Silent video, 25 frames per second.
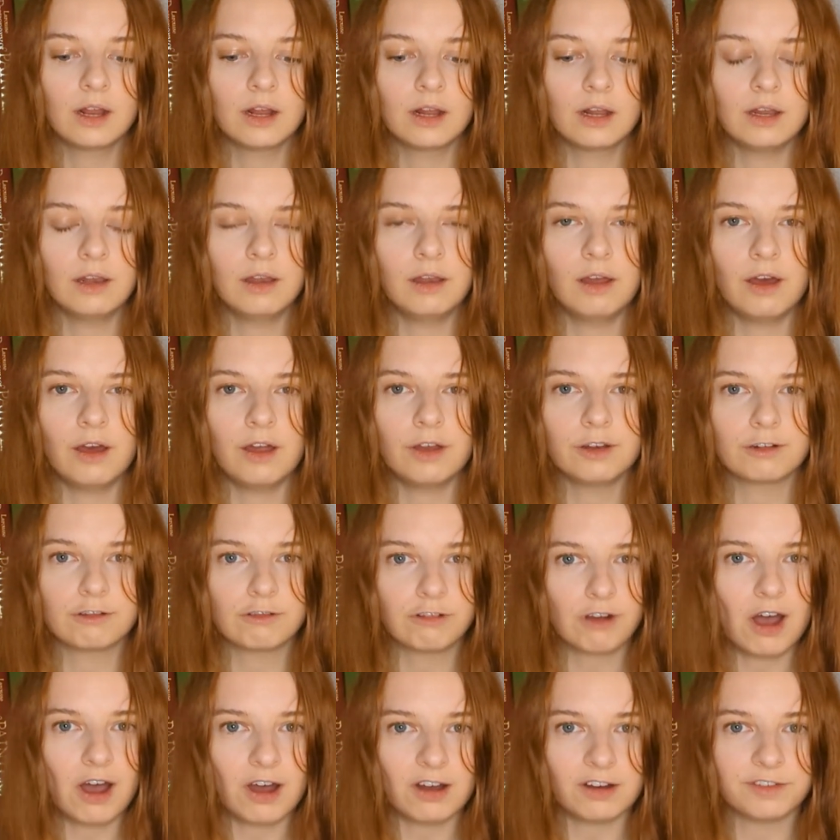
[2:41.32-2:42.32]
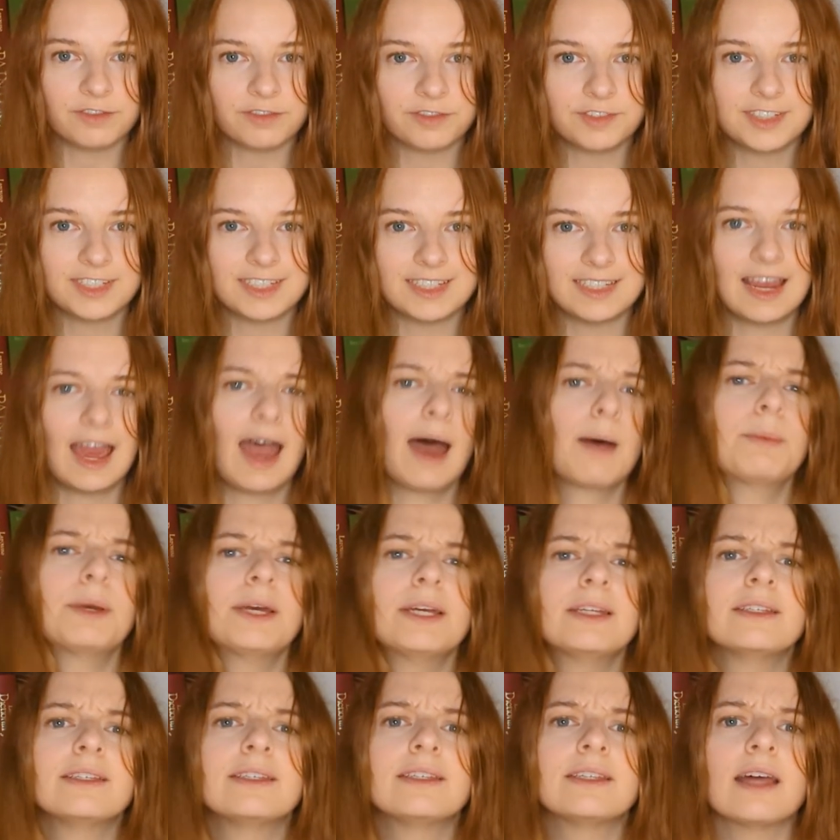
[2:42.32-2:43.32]
learn crafts and
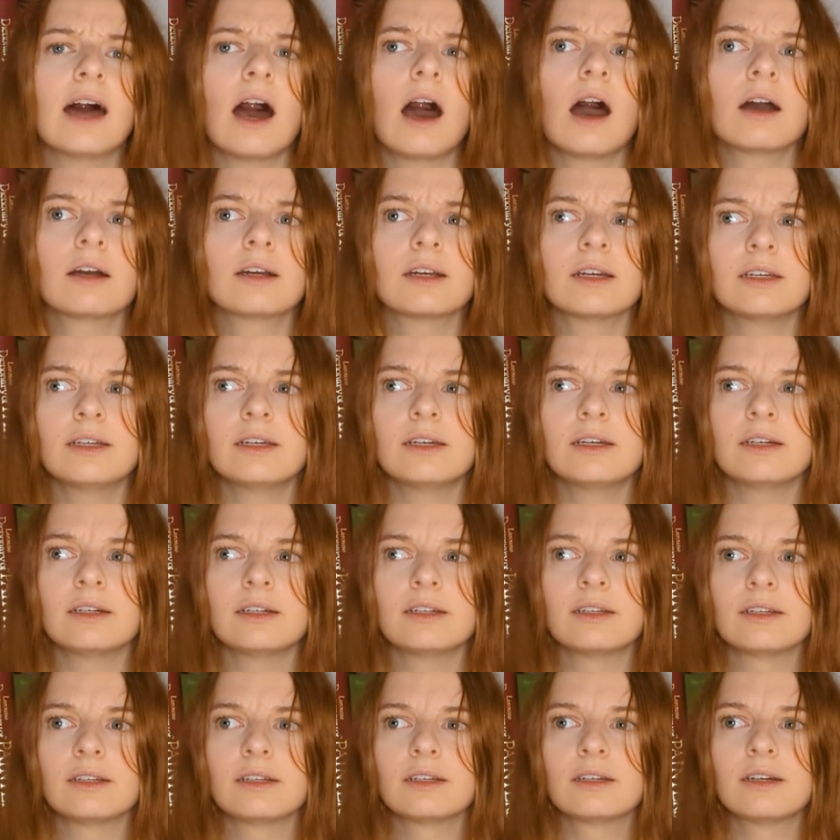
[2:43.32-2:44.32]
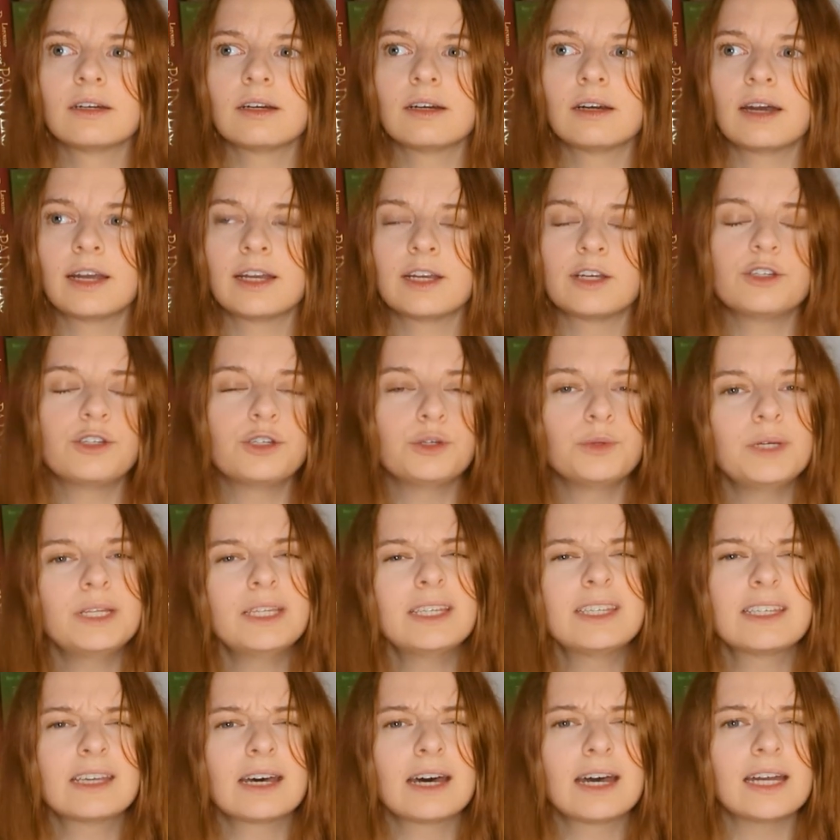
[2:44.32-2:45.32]
habits that I can do
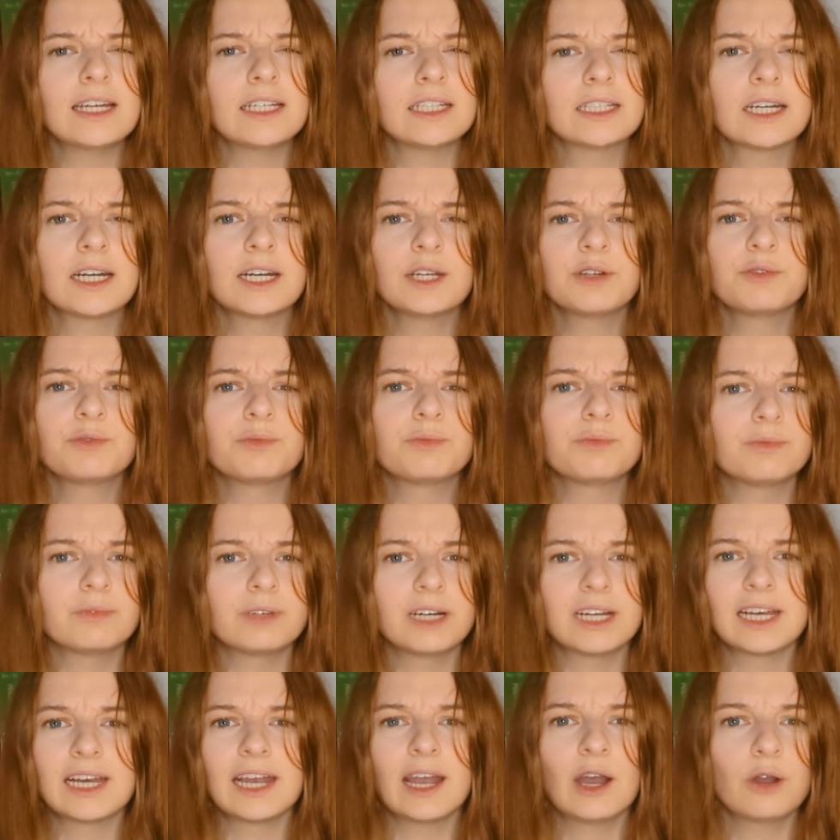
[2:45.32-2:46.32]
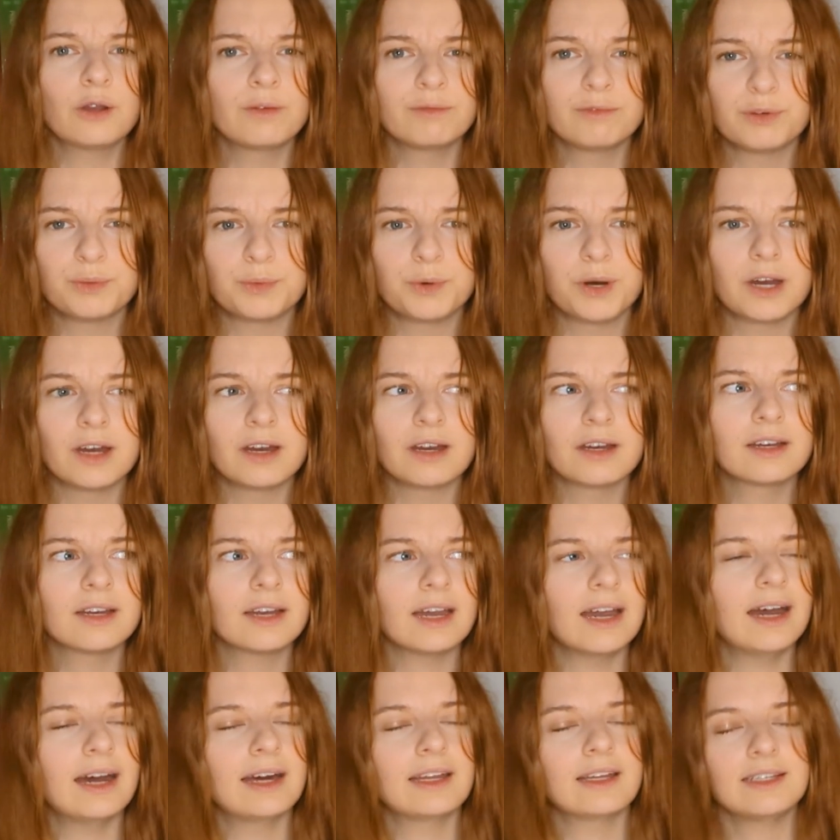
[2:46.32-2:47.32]
inside, kind of when I get home from work
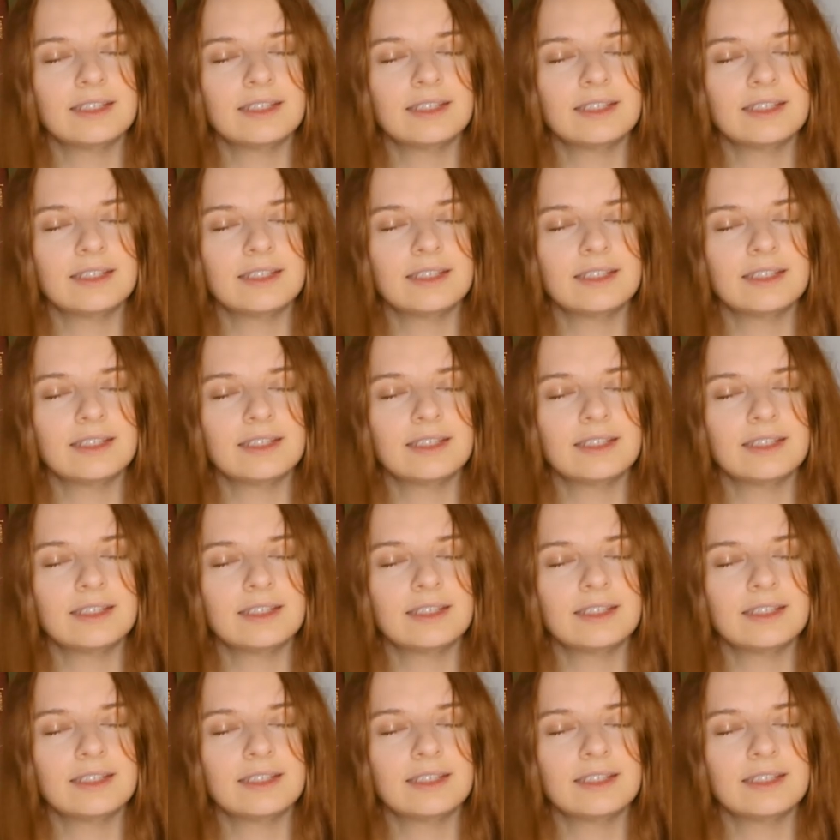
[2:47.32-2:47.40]
and I